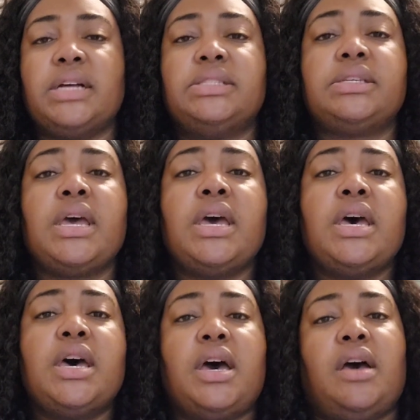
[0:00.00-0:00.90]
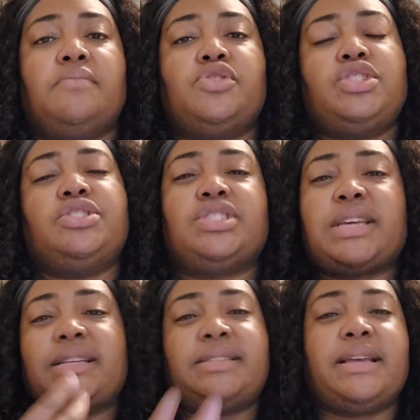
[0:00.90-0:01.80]
and um, she
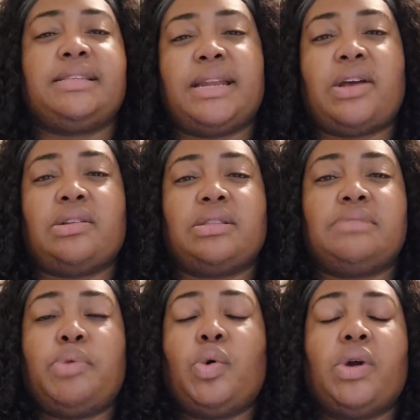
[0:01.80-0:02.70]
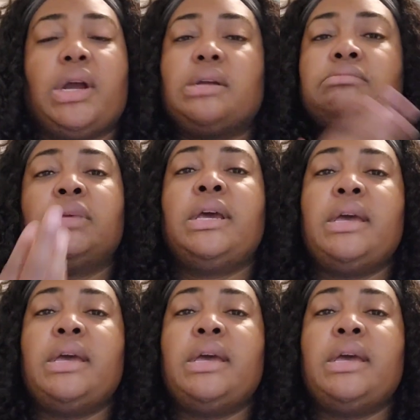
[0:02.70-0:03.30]
just kind of takes it out on this poor